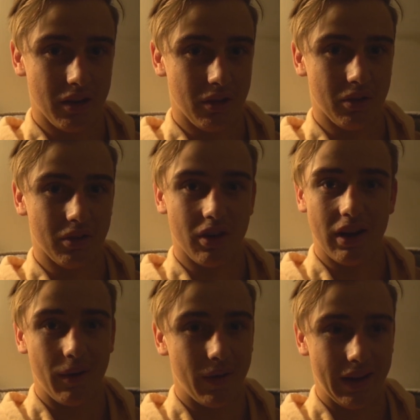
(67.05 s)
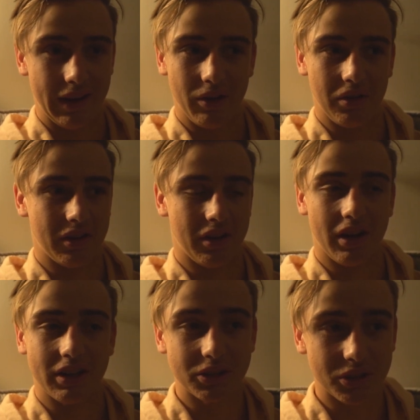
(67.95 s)
along the highway going at
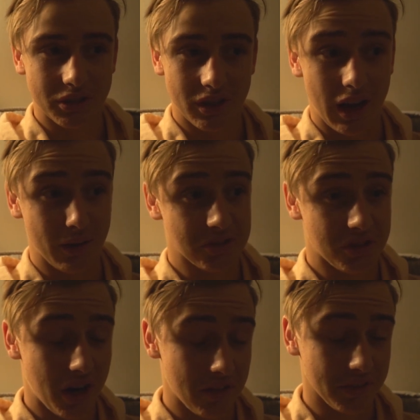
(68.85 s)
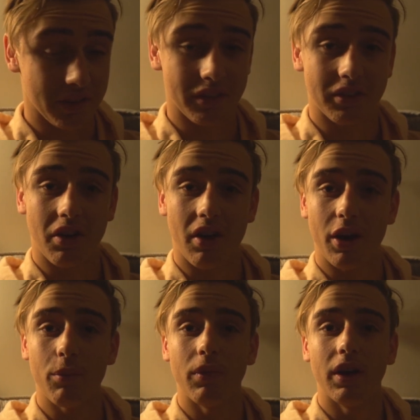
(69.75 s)
100. I was driving at the
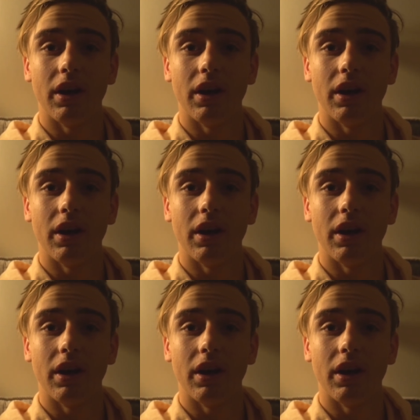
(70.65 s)
time,